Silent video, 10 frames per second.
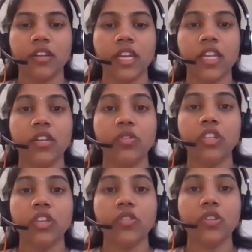in
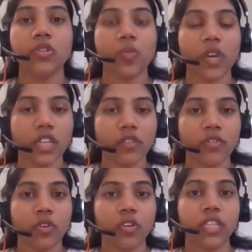
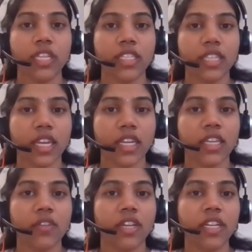2024, they said
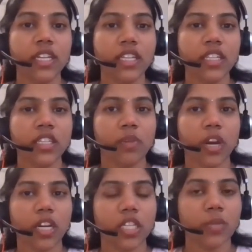they will increase the
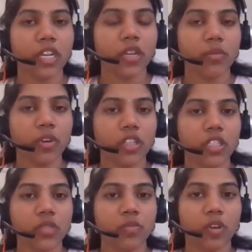participating
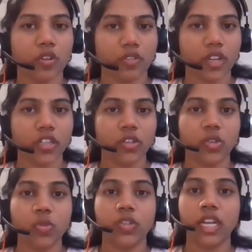policy's profit
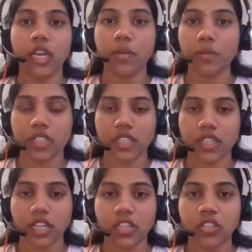to
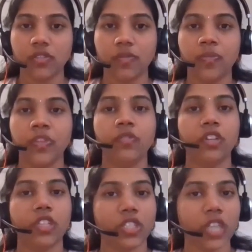10%
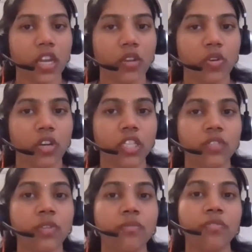for the
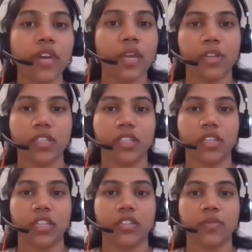shareholders from
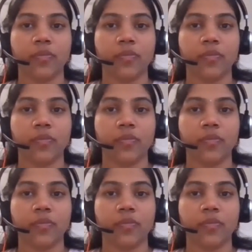5%.